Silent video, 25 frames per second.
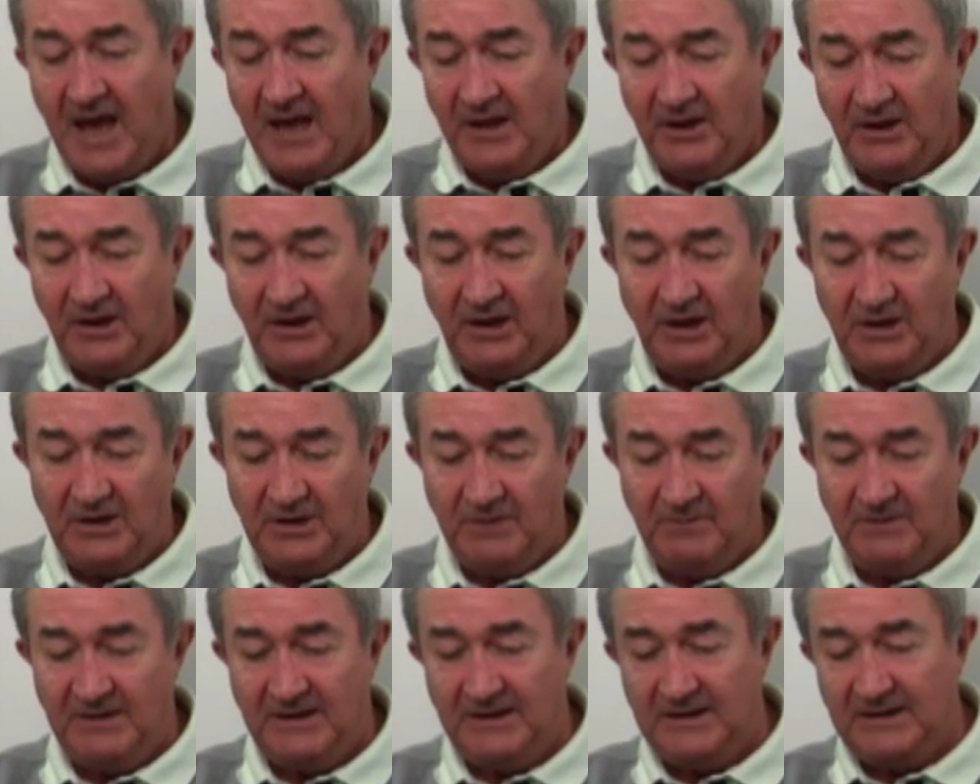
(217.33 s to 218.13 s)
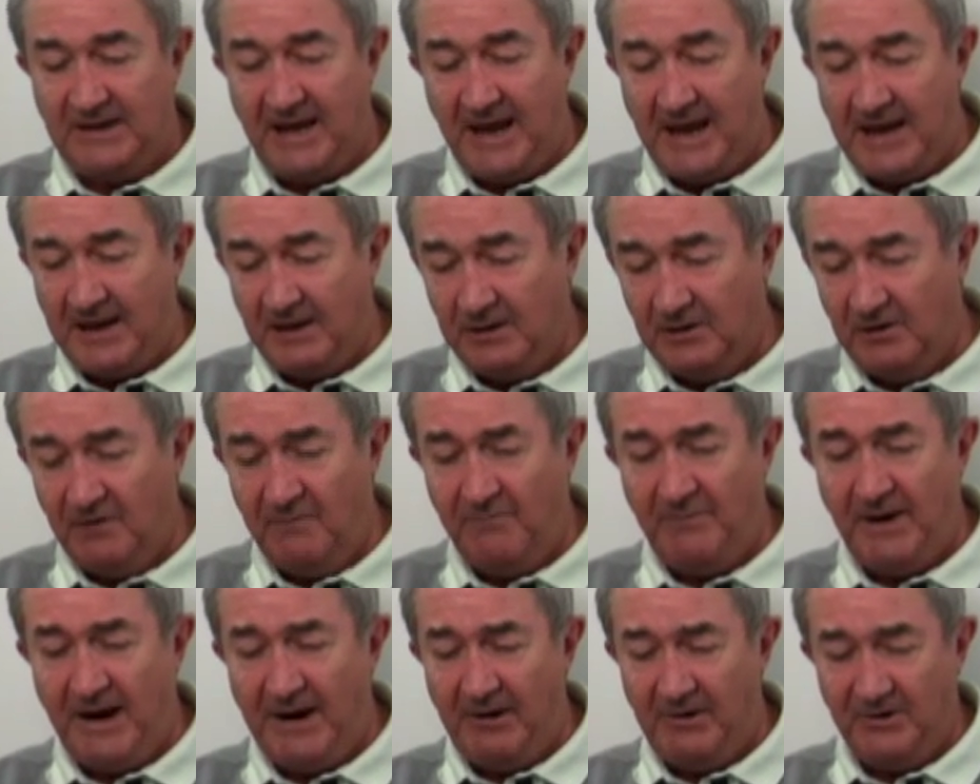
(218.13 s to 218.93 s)
The kitchen was a tangle
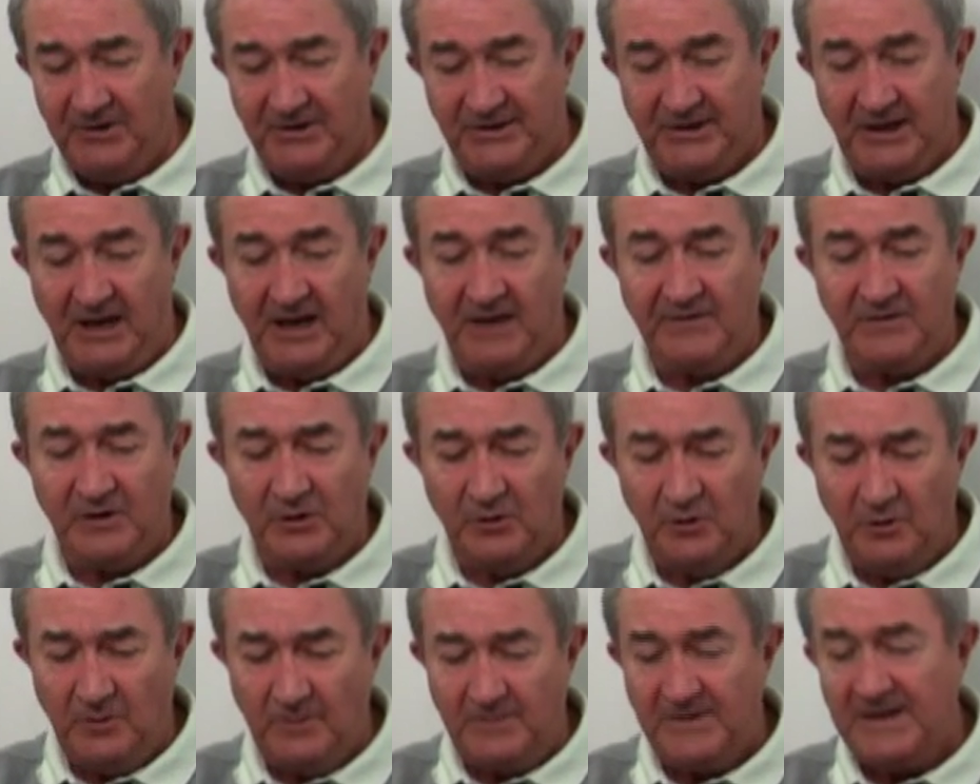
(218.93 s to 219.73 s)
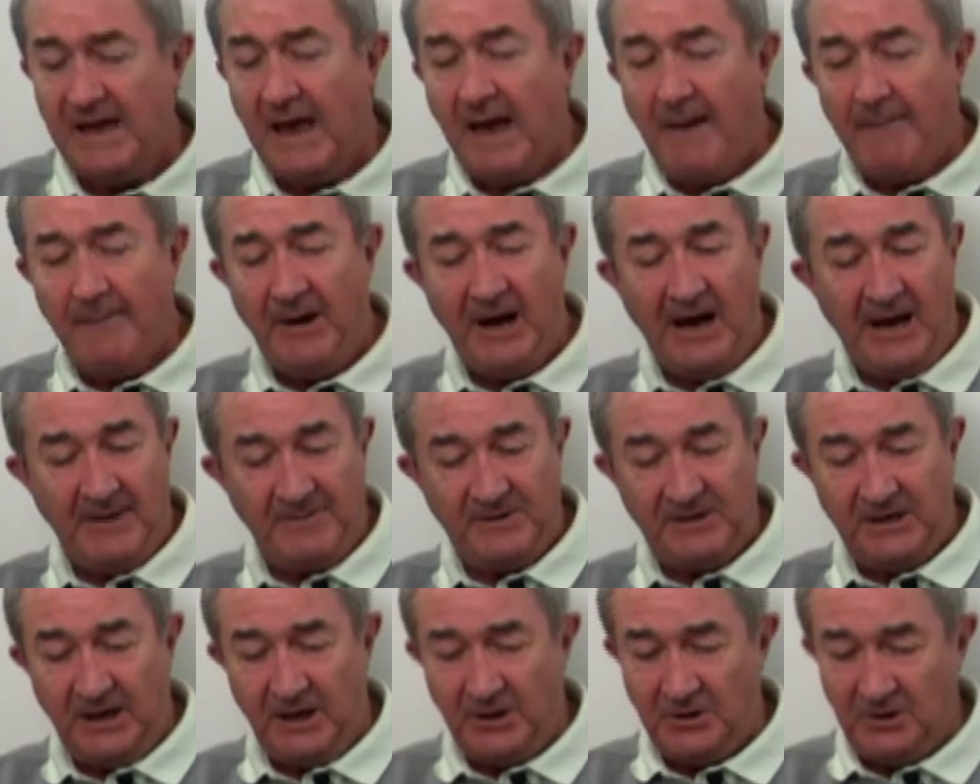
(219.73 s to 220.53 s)
of barrel staves, hoops, pipe
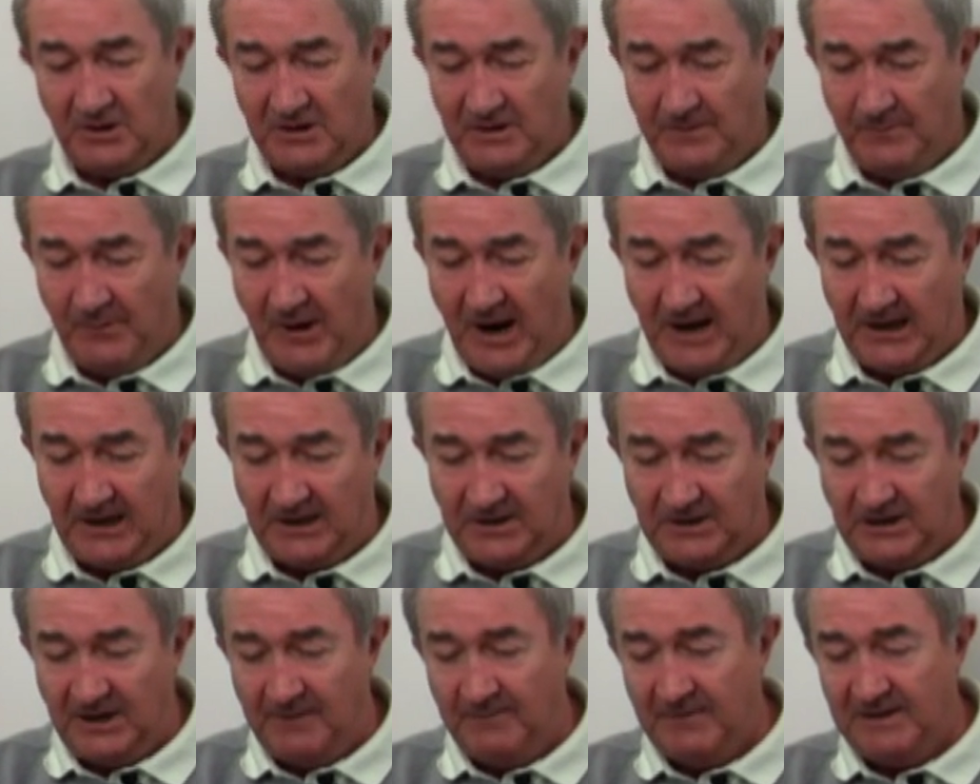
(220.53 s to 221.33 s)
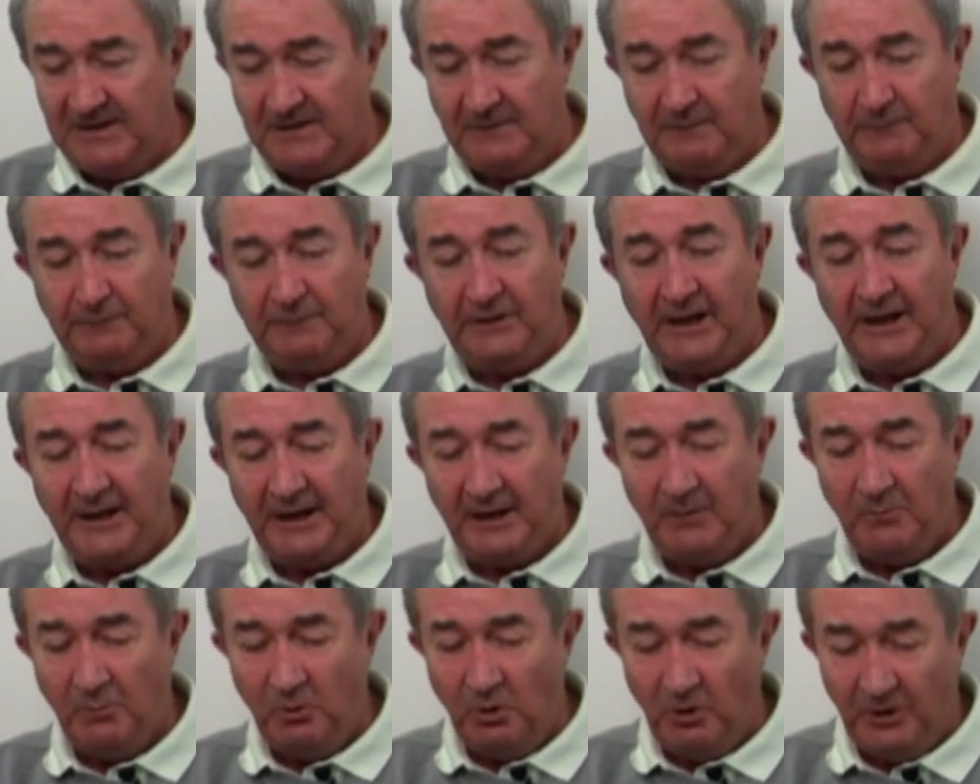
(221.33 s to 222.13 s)
sections, bracket timbers and
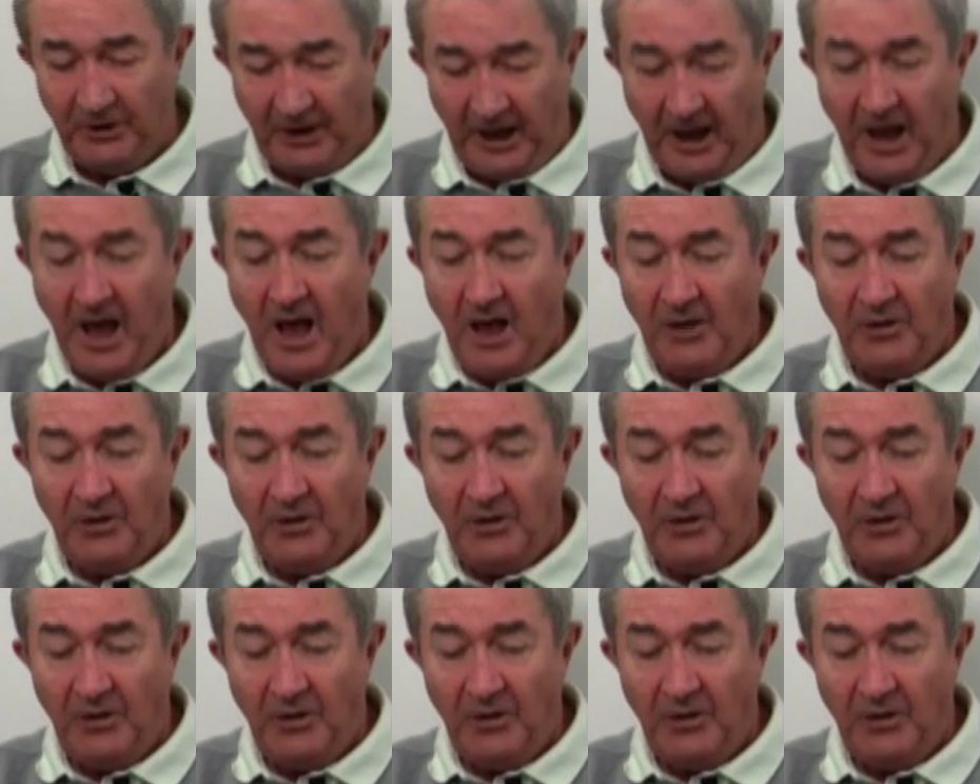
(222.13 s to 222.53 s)
flooding water.